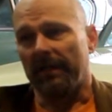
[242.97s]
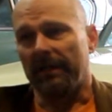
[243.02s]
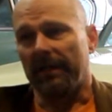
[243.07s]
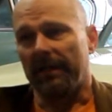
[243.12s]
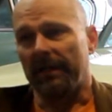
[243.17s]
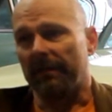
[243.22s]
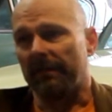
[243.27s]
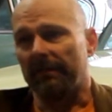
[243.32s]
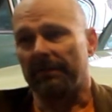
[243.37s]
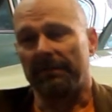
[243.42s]

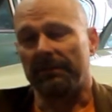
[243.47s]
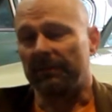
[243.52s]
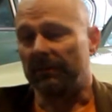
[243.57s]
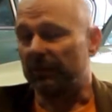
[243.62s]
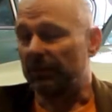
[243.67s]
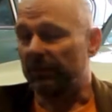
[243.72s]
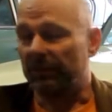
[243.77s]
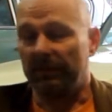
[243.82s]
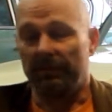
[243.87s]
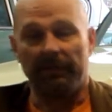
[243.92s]
think you
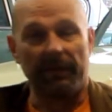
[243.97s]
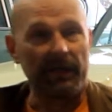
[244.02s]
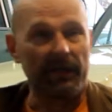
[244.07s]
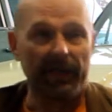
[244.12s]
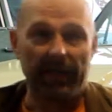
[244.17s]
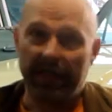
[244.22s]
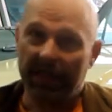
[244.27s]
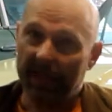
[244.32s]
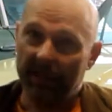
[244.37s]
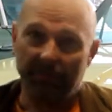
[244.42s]
should be
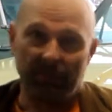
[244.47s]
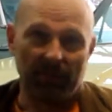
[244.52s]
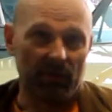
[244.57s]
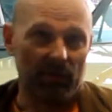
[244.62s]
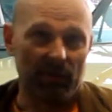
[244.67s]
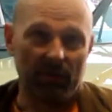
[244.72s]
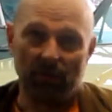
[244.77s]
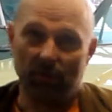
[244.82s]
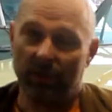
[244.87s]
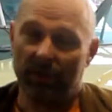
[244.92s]
very happy
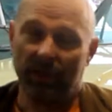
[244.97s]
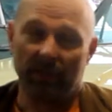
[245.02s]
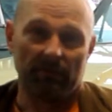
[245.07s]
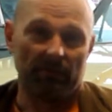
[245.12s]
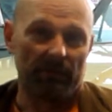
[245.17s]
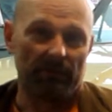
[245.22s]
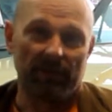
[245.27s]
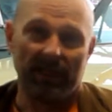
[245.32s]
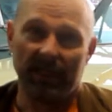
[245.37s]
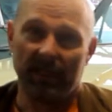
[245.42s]
with
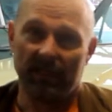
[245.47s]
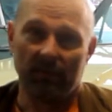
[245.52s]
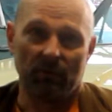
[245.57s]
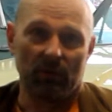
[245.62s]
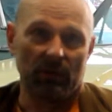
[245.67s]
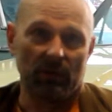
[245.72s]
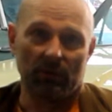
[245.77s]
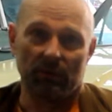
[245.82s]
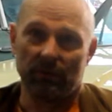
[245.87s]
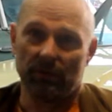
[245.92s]
whatever body
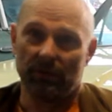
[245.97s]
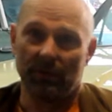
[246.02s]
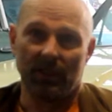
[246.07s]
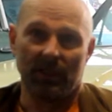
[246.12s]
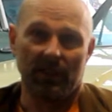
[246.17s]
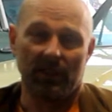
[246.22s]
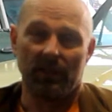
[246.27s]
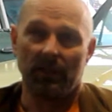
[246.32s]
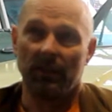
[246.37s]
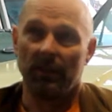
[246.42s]
work was
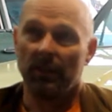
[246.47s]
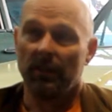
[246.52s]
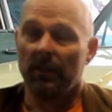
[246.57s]
done,